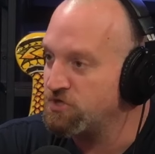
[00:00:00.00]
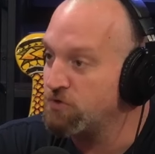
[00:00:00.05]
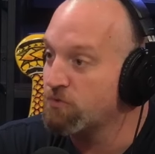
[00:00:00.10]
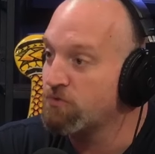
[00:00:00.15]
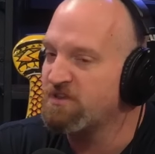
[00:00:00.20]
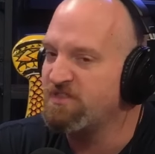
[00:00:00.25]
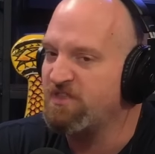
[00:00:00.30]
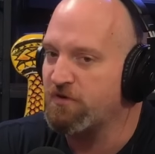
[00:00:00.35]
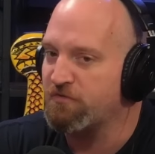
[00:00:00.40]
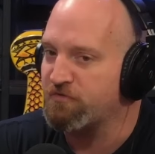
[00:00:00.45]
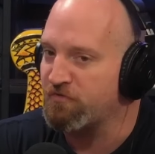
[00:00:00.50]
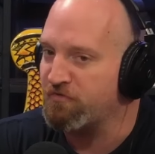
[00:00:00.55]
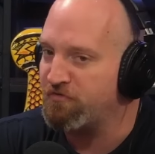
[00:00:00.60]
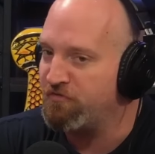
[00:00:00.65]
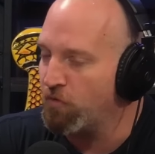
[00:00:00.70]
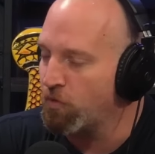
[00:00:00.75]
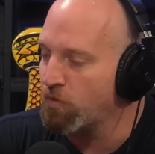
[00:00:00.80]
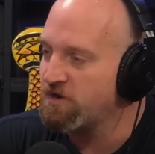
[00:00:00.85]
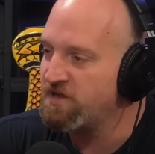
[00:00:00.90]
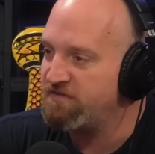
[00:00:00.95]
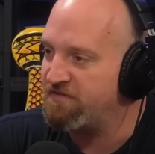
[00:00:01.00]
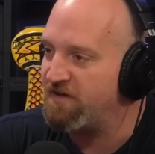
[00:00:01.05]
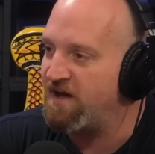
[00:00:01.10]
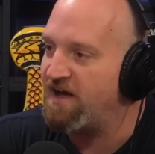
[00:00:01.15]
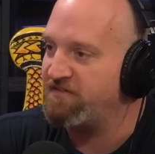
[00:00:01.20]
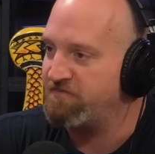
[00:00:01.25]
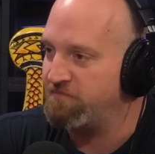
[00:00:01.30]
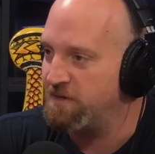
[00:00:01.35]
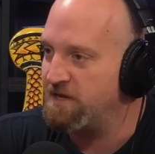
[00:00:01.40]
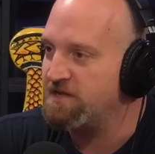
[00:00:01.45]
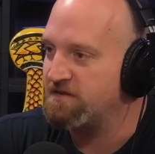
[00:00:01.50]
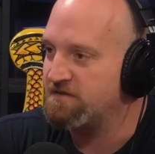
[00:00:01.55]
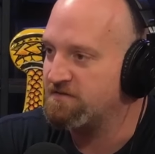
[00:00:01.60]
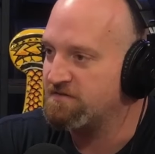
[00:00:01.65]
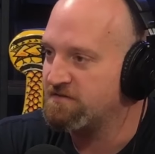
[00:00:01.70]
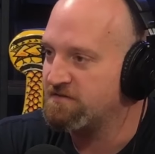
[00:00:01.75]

You were in there for 45 minutes.